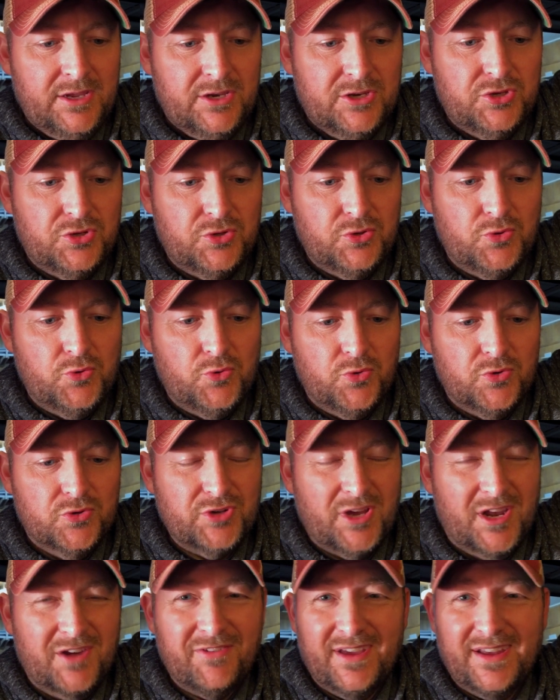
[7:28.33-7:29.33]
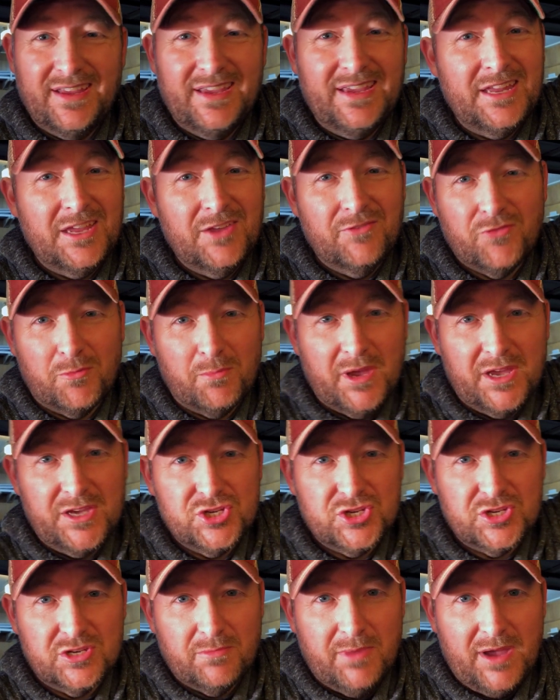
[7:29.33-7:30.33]
to try to find any
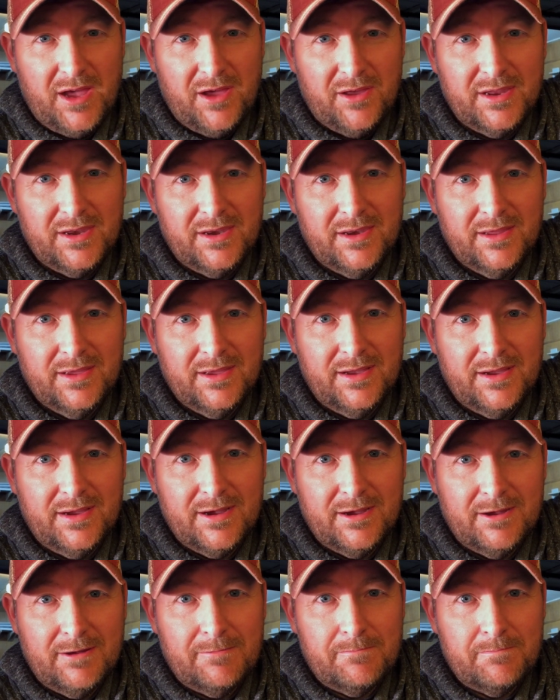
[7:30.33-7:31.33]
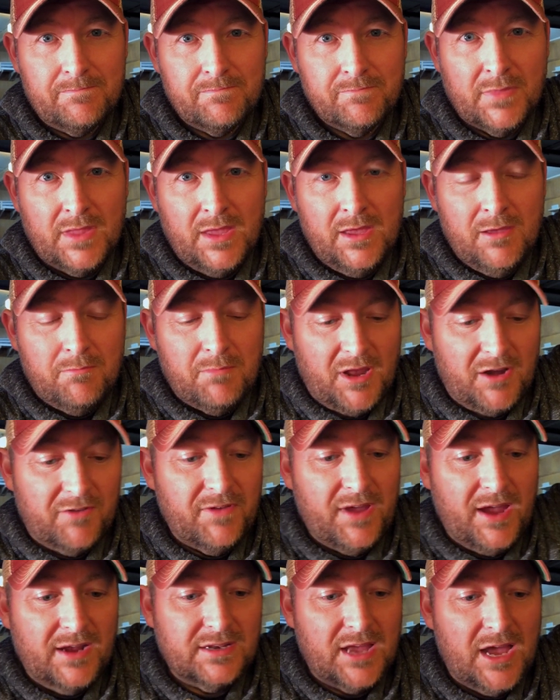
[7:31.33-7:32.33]
information about it. Matter of
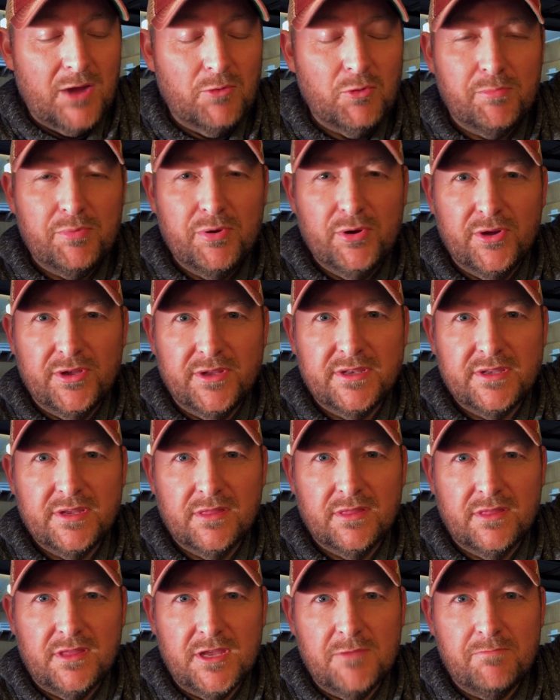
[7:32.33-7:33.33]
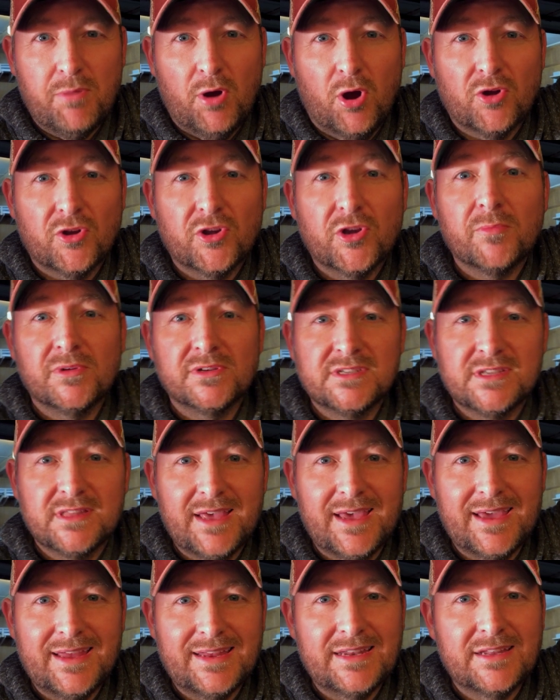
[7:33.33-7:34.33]
fact, I will put the part number to
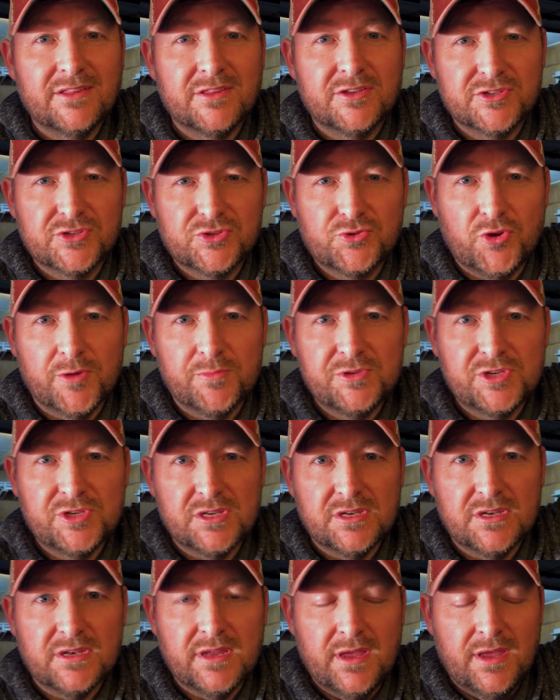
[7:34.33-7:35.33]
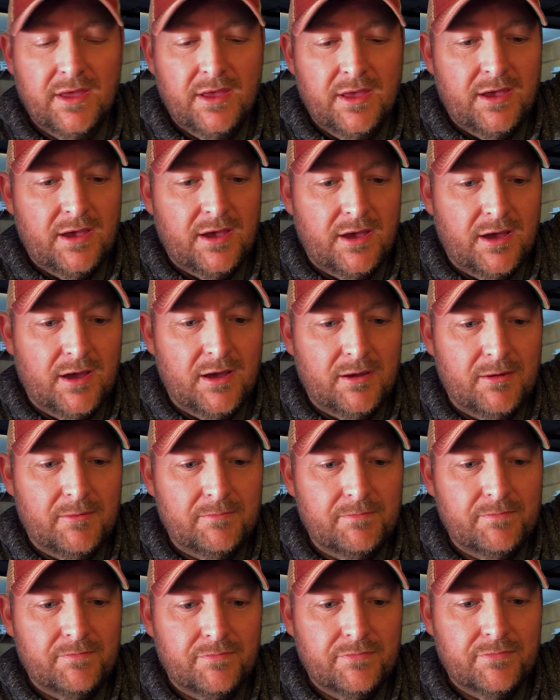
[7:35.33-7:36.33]
that in the description
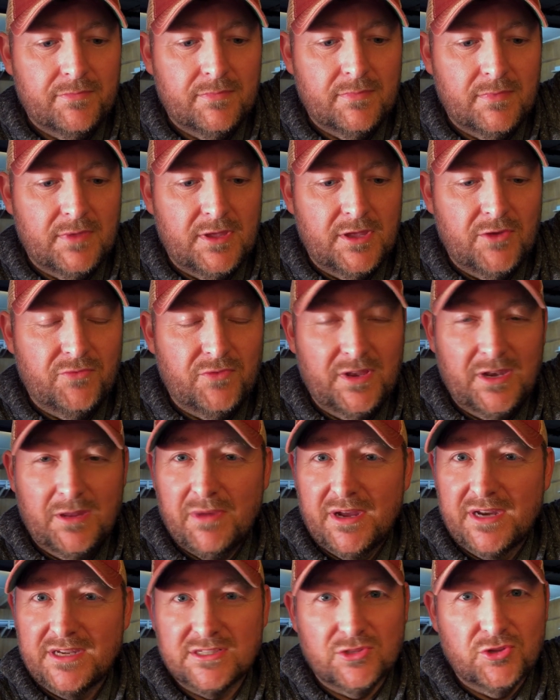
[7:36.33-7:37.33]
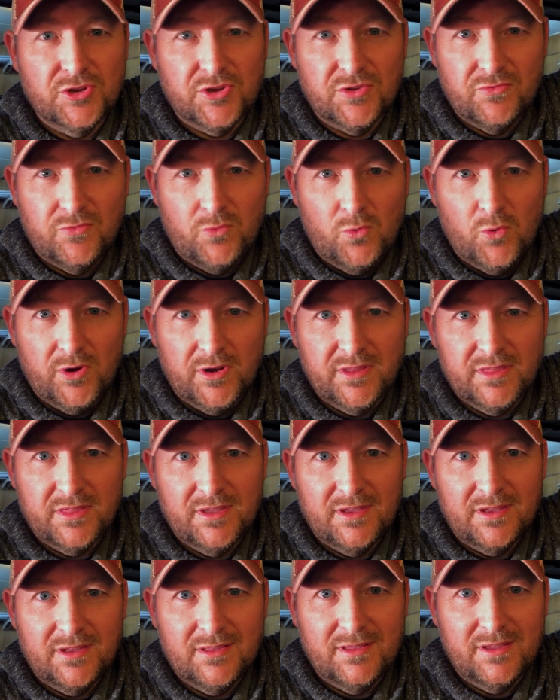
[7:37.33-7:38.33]
if anybody's looking for it
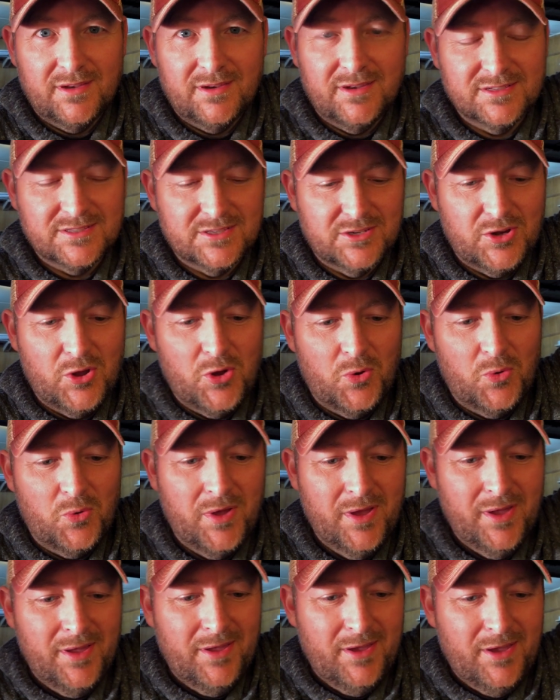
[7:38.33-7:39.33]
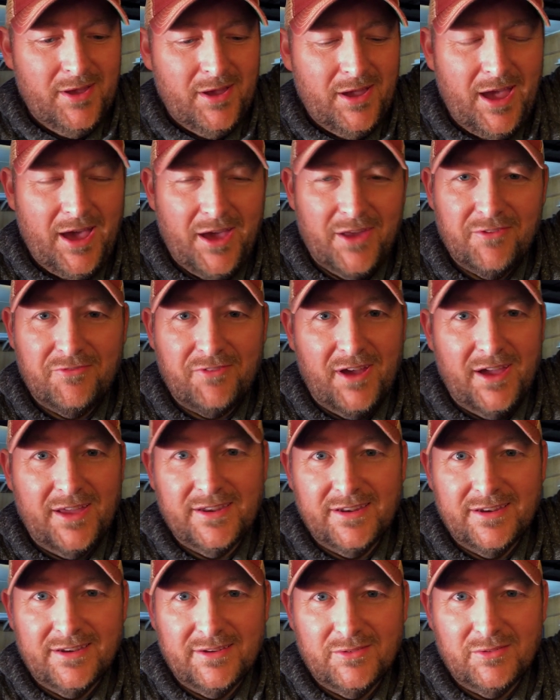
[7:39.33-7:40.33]
that doesn't know how to find
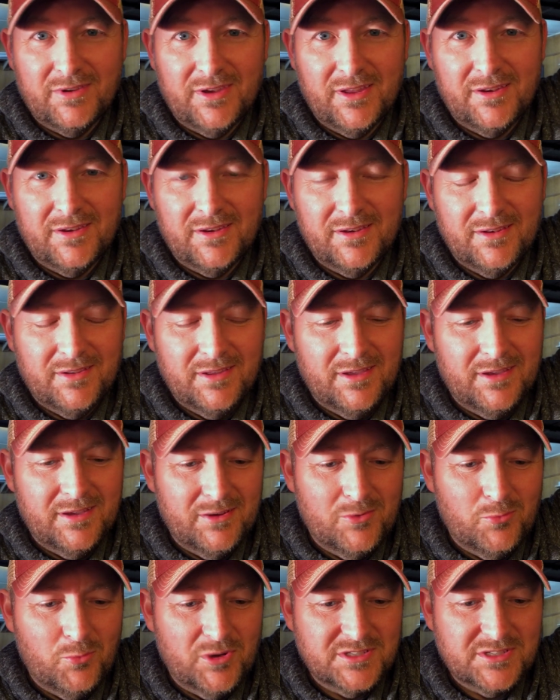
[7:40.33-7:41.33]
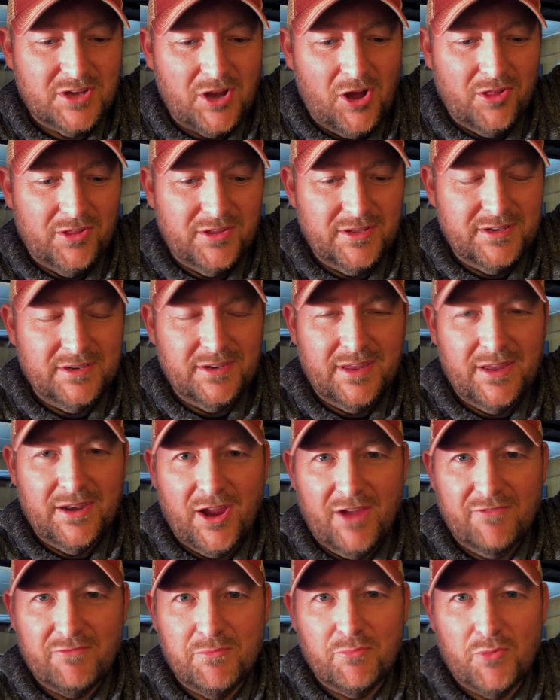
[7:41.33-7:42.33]
it and what to call it, and
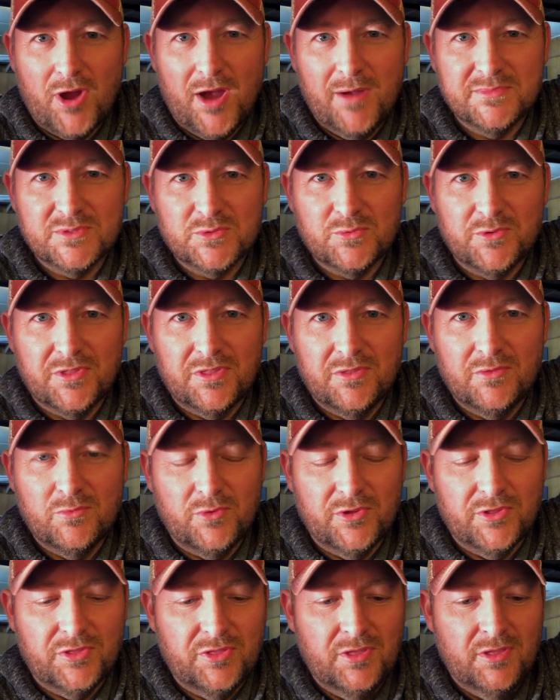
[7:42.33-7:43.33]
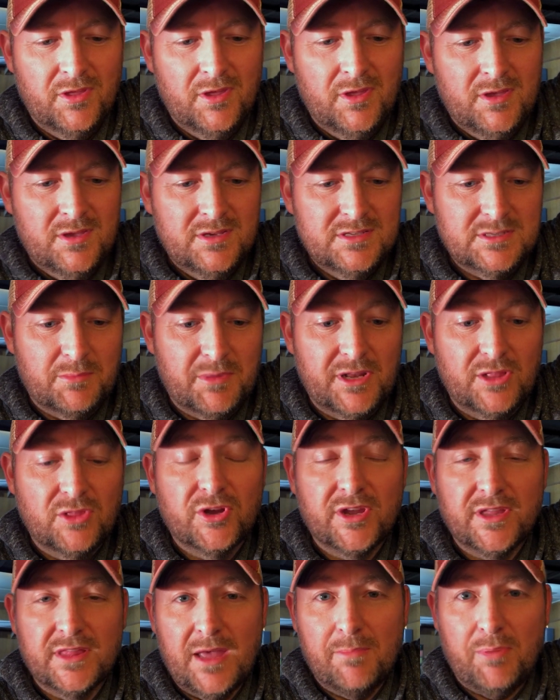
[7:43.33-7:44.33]
having problems with somebody
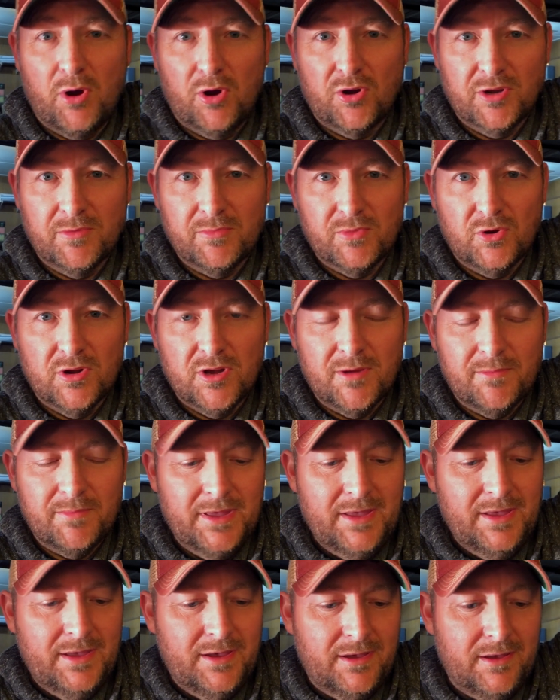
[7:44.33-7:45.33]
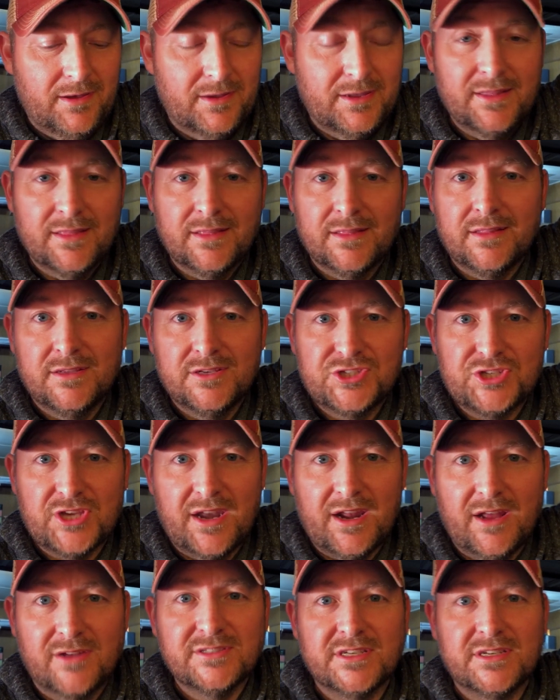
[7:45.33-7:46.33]
looking that part number up. Again,
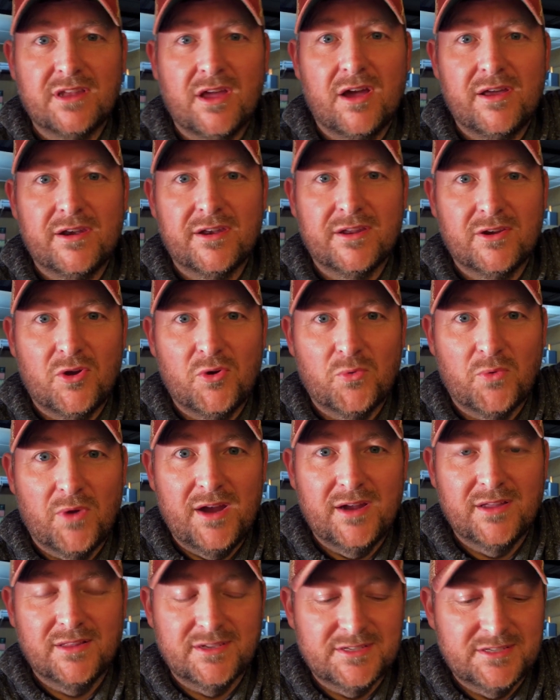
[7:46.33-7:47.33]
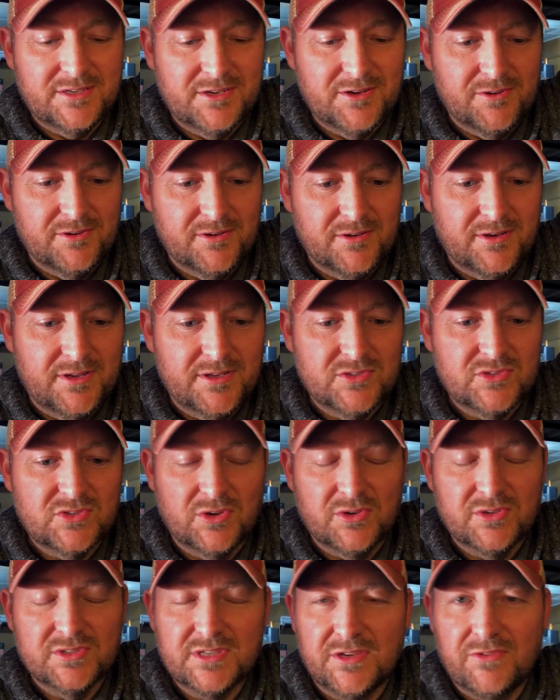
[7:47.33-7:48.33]
shout out to Don at O'Reilly's here in
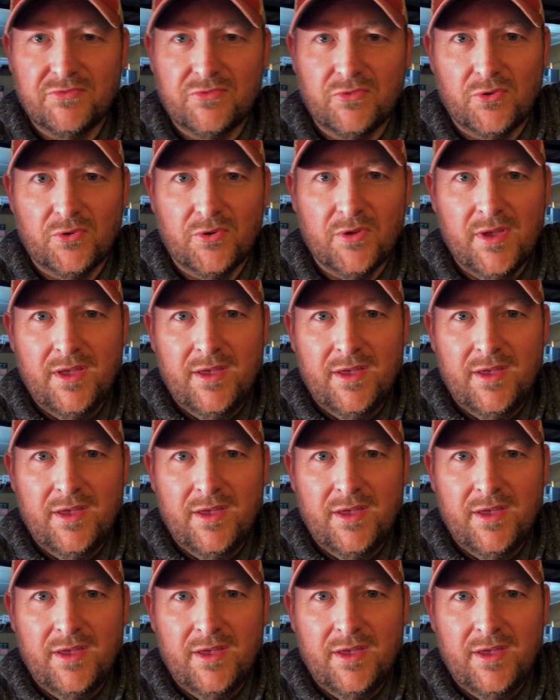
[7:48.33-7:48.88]
Searcy for